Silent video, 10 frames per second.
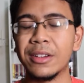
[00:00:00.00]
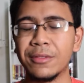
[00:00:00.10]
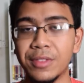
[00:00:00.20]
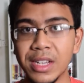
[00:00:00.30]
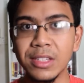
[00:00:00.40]

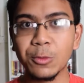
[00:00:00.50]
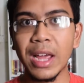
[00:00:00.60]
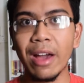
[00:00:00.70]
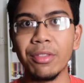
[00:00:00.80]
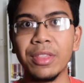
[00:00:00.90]
First, we
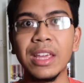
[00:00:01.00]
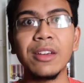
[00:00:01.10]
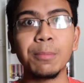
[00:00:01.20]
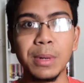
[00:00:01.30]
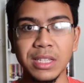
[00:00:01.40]
have the
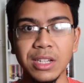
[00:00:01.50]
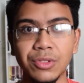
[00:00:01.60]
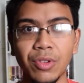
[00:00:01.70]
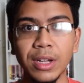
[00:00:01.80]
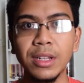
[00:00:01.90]
personal
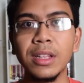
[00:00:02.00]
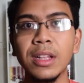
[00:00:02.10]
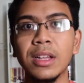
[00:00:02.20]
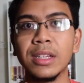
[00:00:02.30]
struggle.